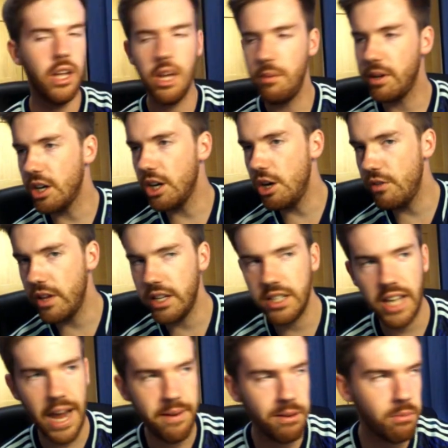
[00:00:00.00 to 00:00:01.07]
Here we go then.
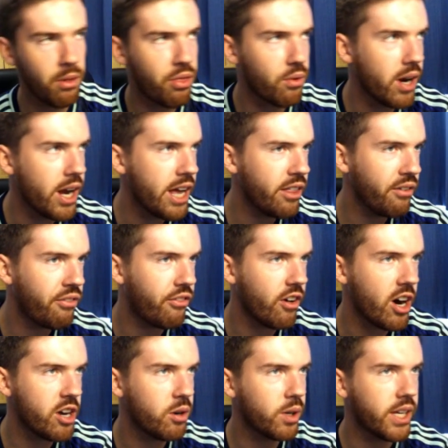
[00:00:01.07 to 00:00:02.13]
Game number three. The
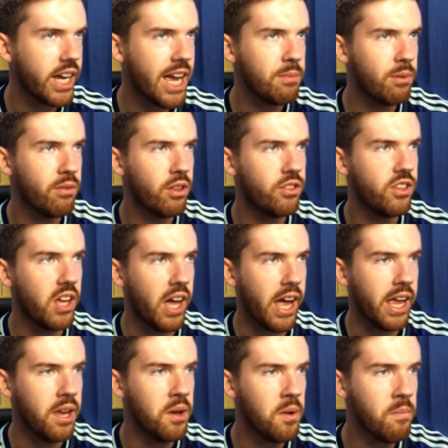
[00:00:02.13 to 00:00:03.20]
final game of the
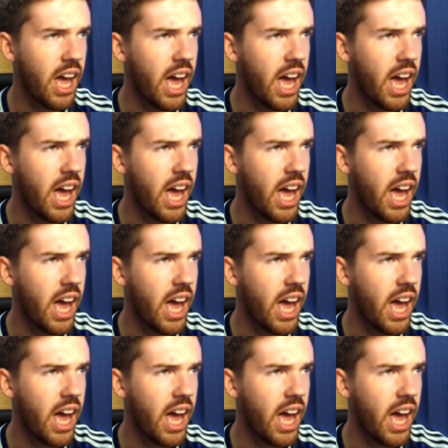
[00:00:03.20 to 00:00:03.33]
day.